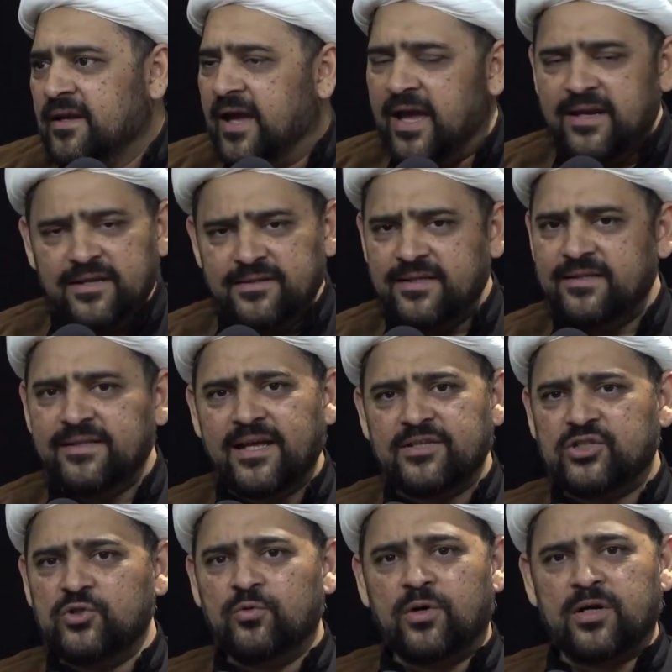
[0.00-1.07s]
Anything
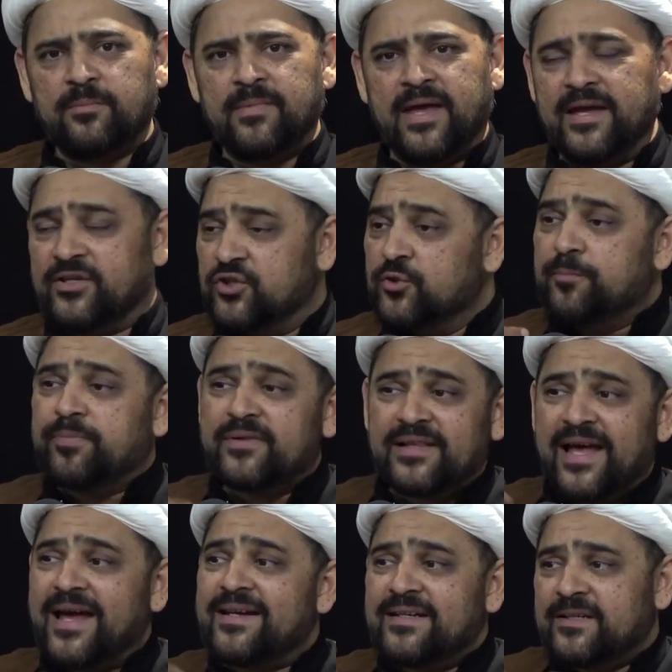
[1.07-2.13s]
that you want to make, you
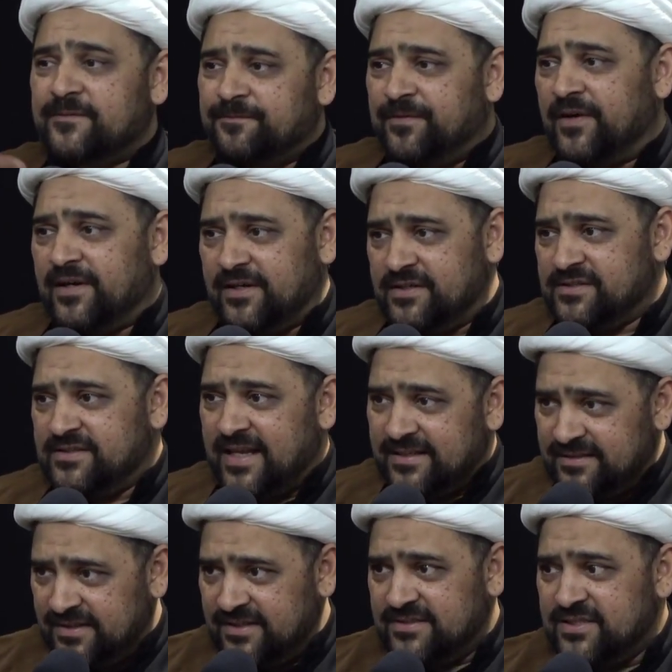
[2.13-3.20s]
plan it first,
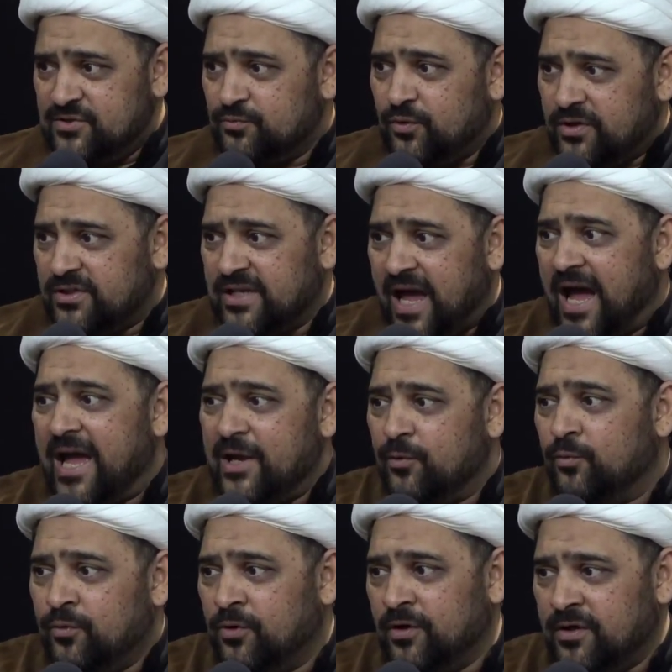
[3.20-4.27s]
that this is what I
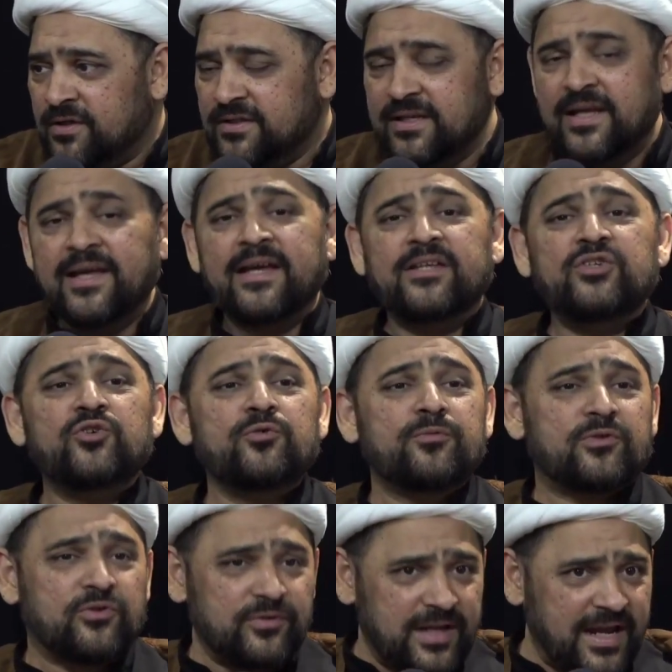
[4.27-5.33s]
want. You
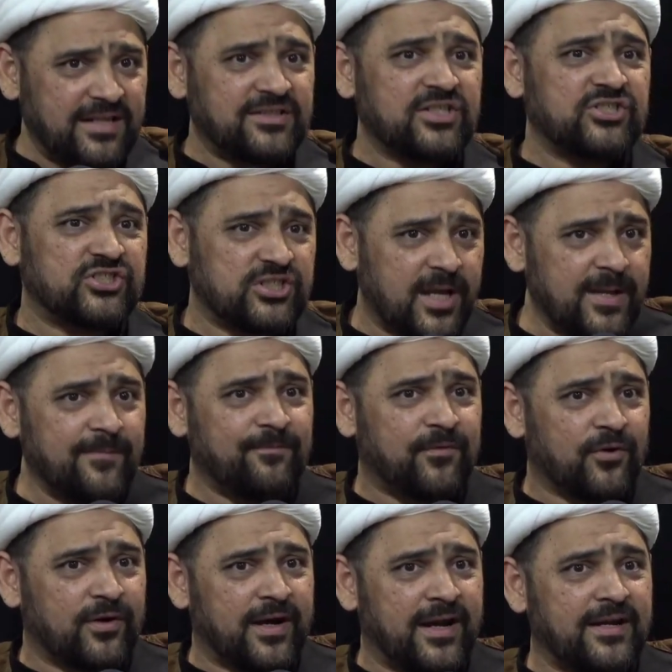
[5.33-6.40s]
create the shape
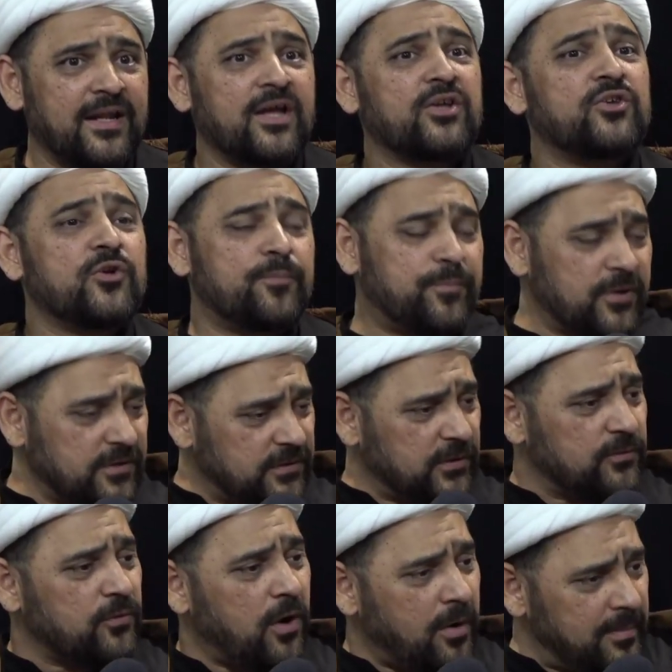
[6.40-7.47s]
for it. You put the
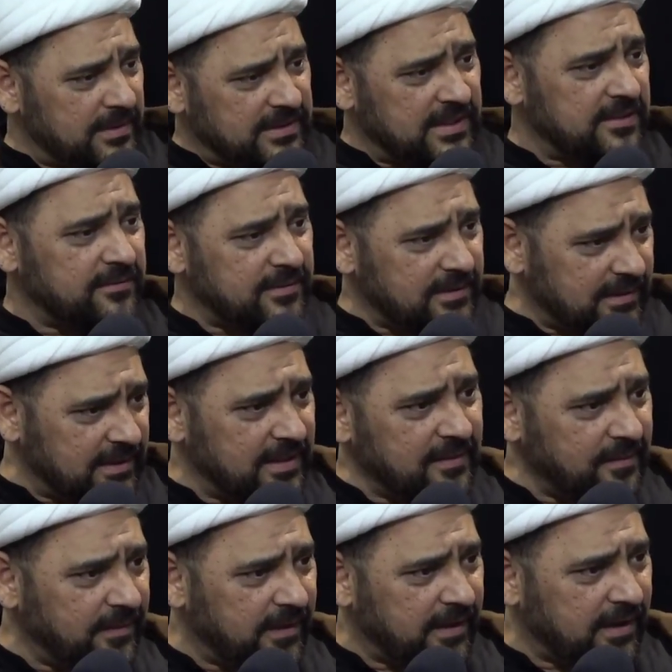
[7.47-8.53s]
raw material
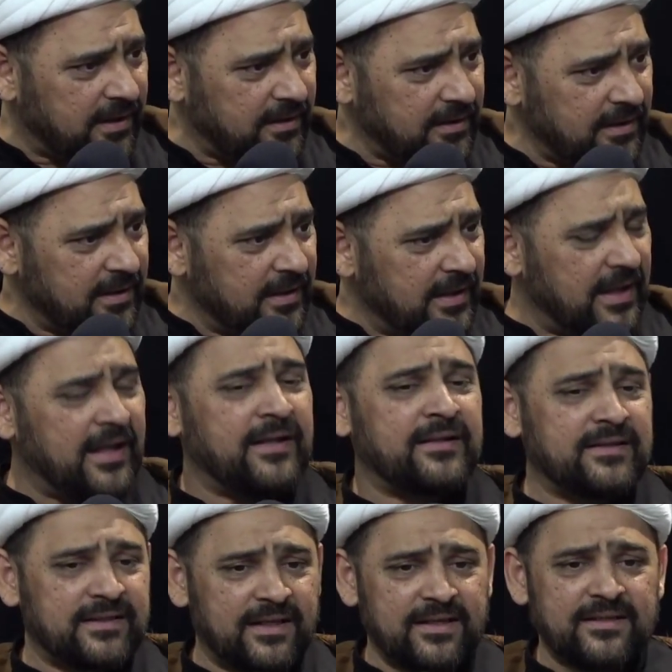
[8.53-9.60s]
in there,
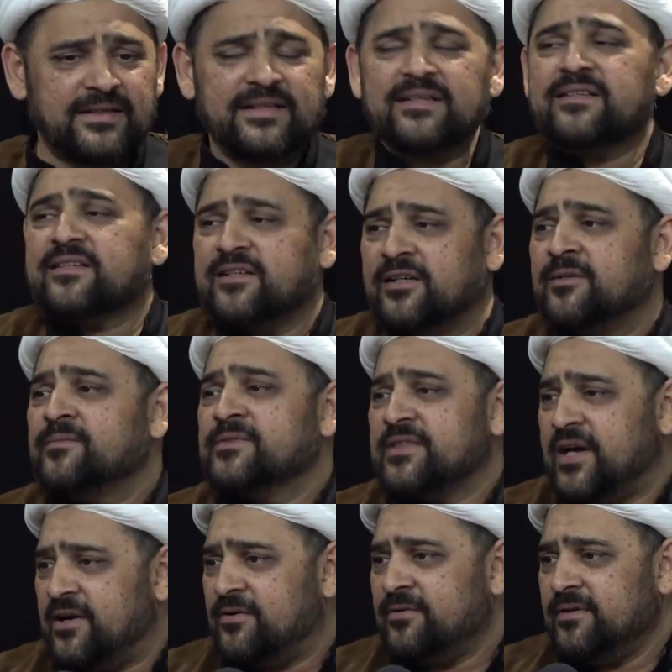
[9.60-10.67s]
and then it comes
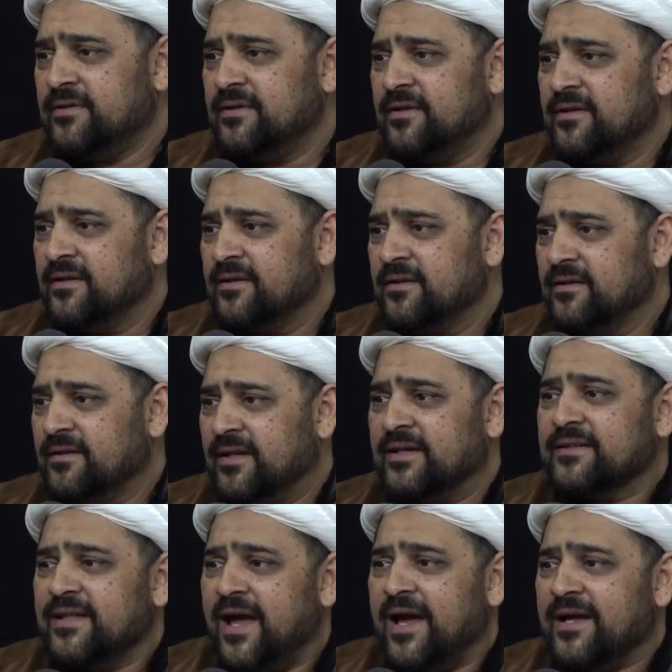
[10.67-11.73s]
out
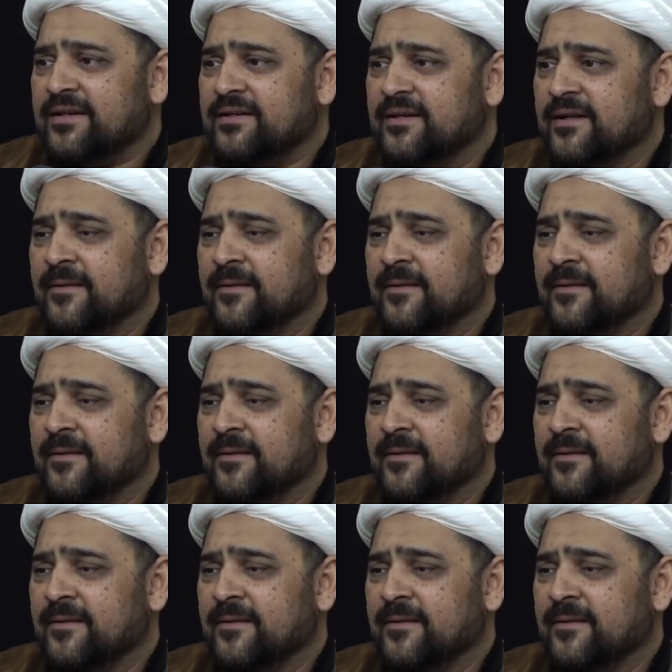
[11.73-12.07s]
like that.